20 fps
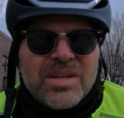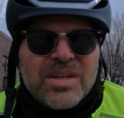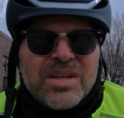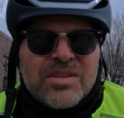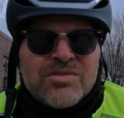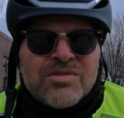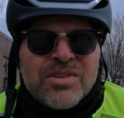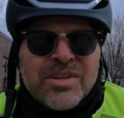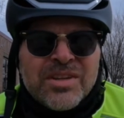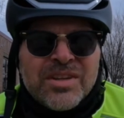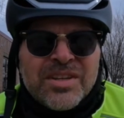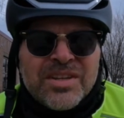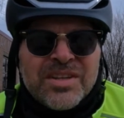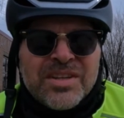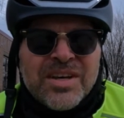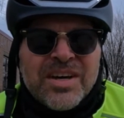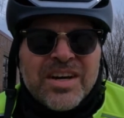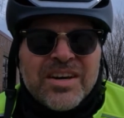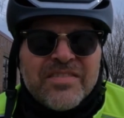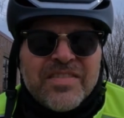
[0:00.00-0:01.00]
Interestingly
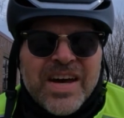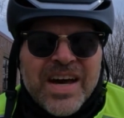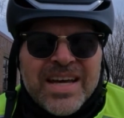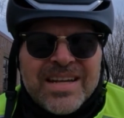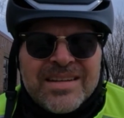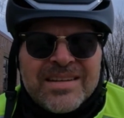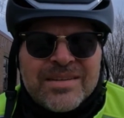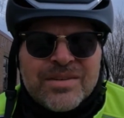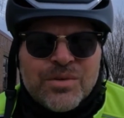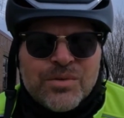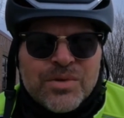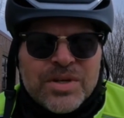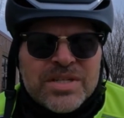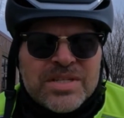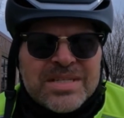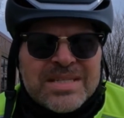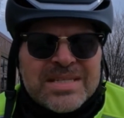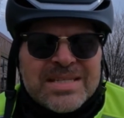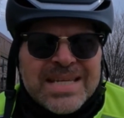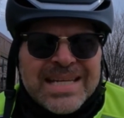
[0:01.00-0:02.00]
enough, I didn't
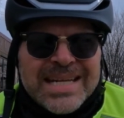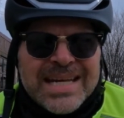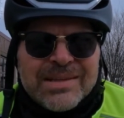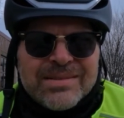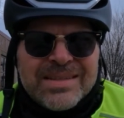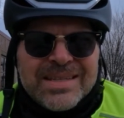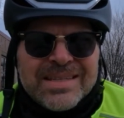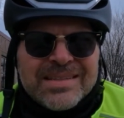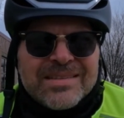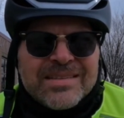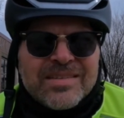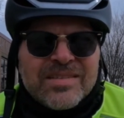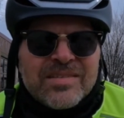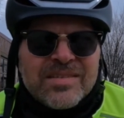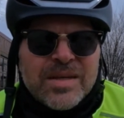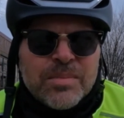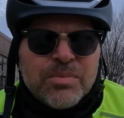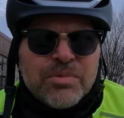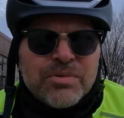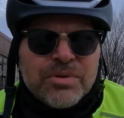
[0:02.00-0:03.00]
originally set out to get the
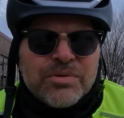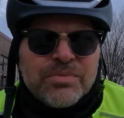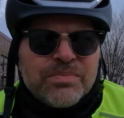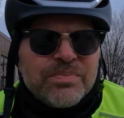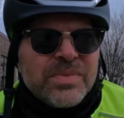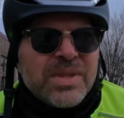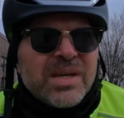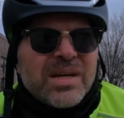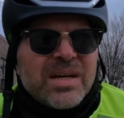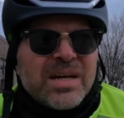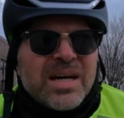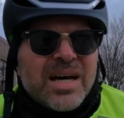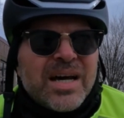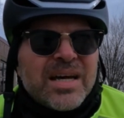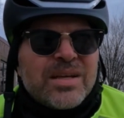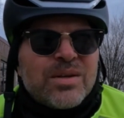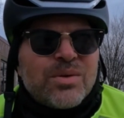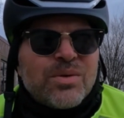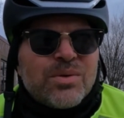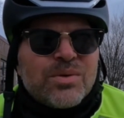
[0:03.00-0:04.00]
Step Thru. I
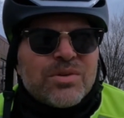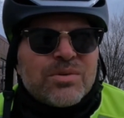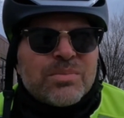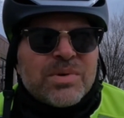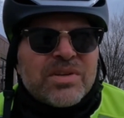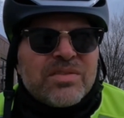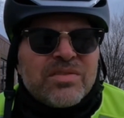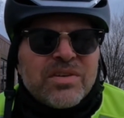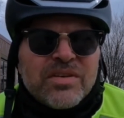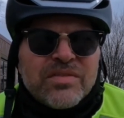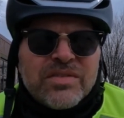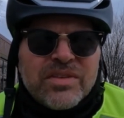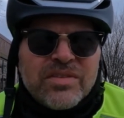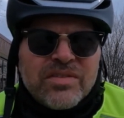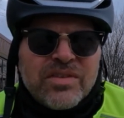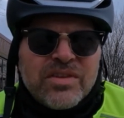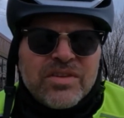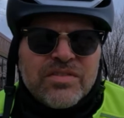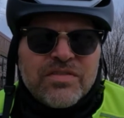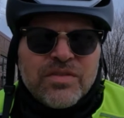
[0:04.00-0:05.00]
had ordered myself the
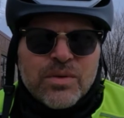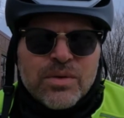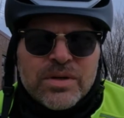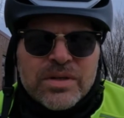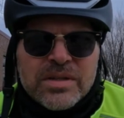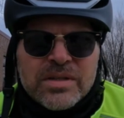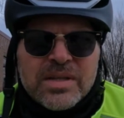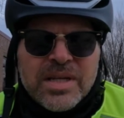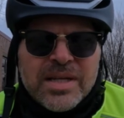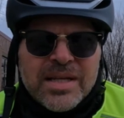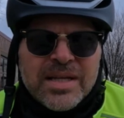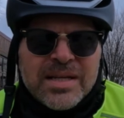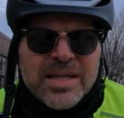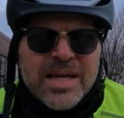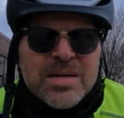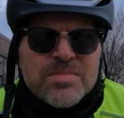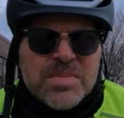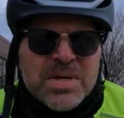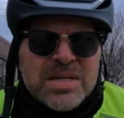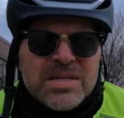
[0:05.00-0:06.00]
City 4, and I
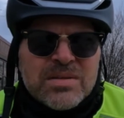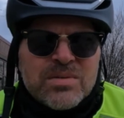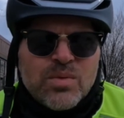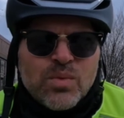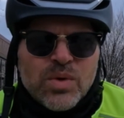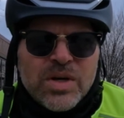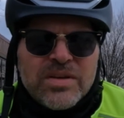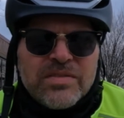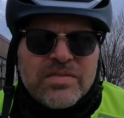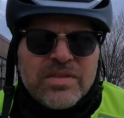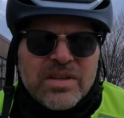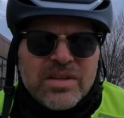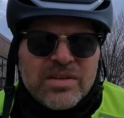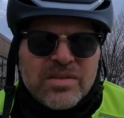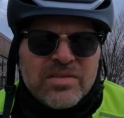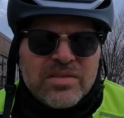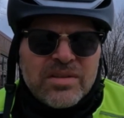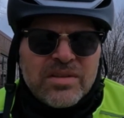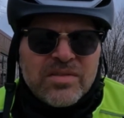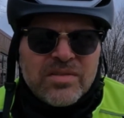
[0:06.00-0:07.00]
got my wife the
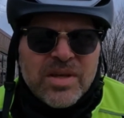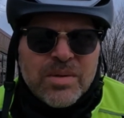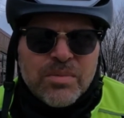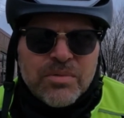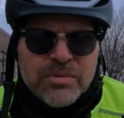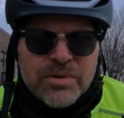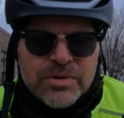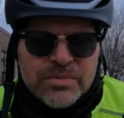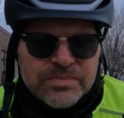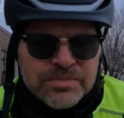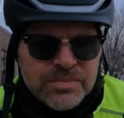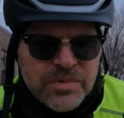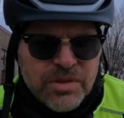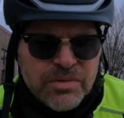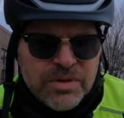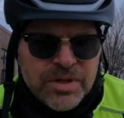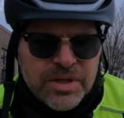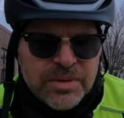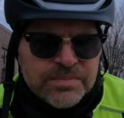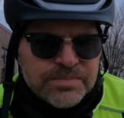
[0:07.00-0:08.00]
City Step Thru
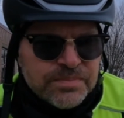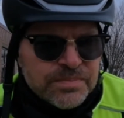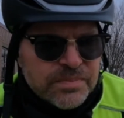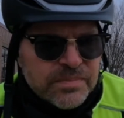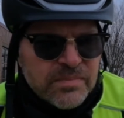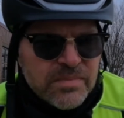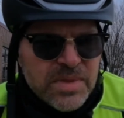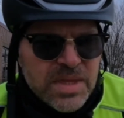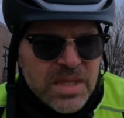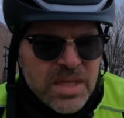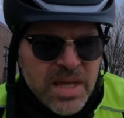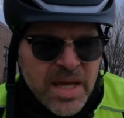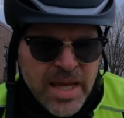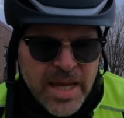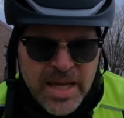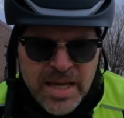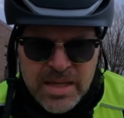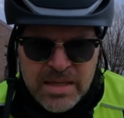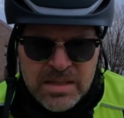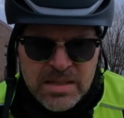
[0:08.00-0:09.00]
3,
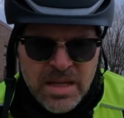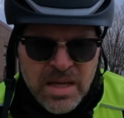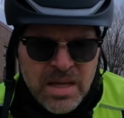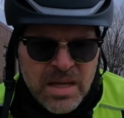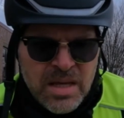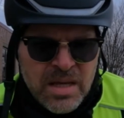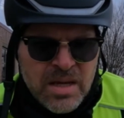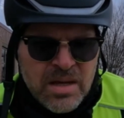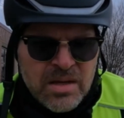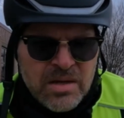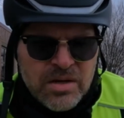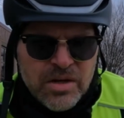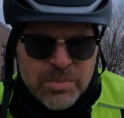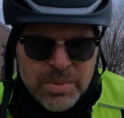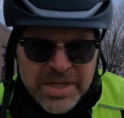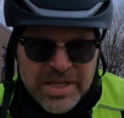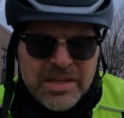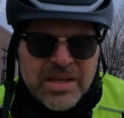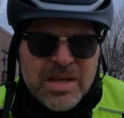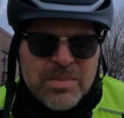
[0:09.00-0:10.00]
and her
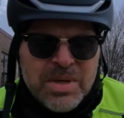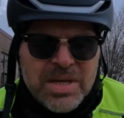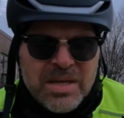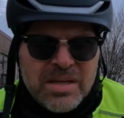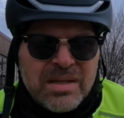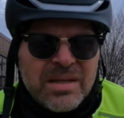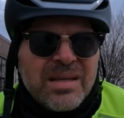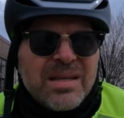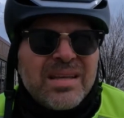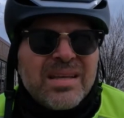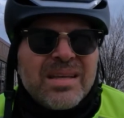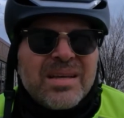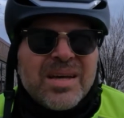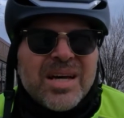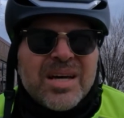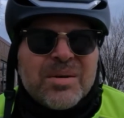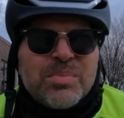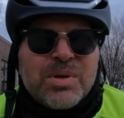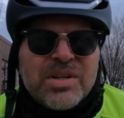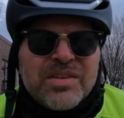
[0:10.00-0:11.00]
bike came in,
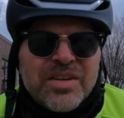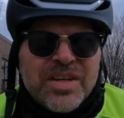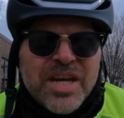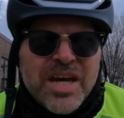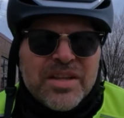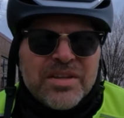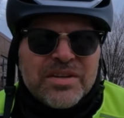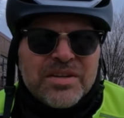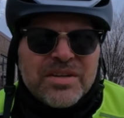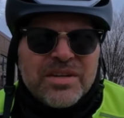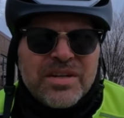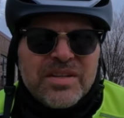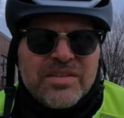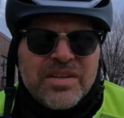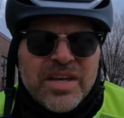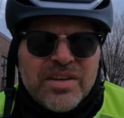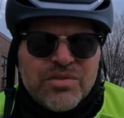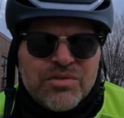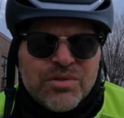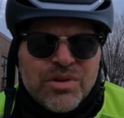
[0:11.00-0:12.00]
put it together,
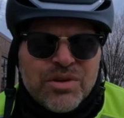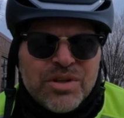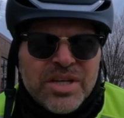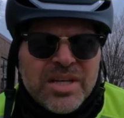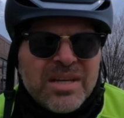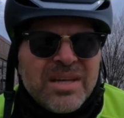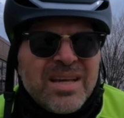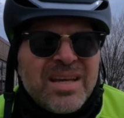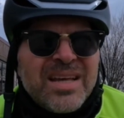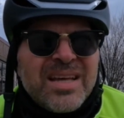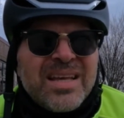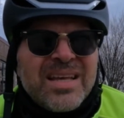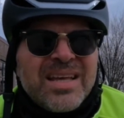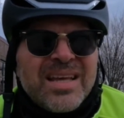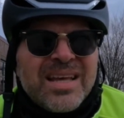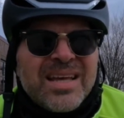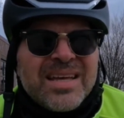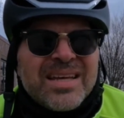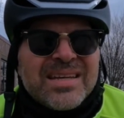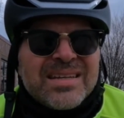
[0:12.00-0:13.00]
test rode it,
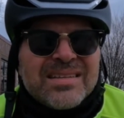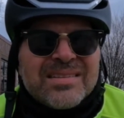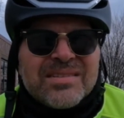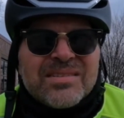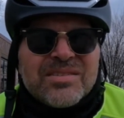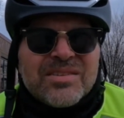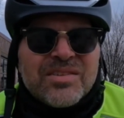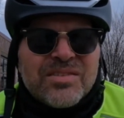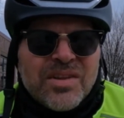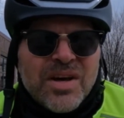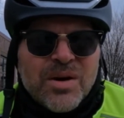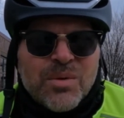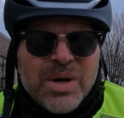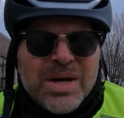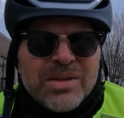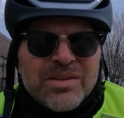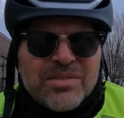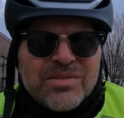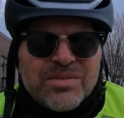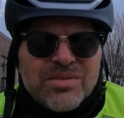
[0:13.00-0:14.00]
and just thought,
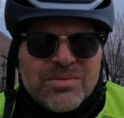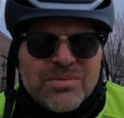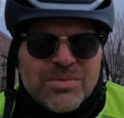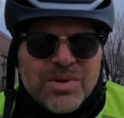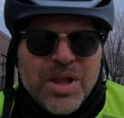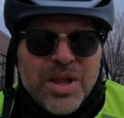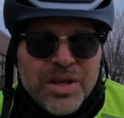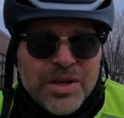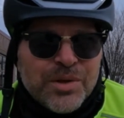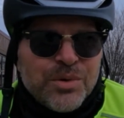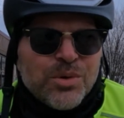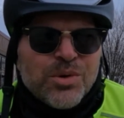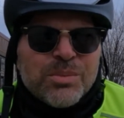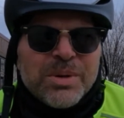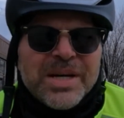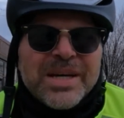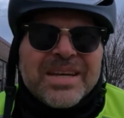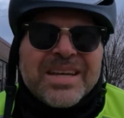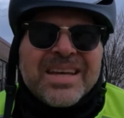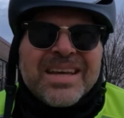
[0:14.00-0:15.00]
wow, this is really a cool
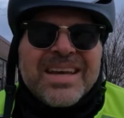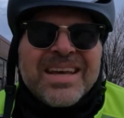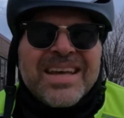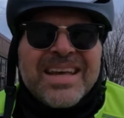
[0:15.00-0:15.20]
bike.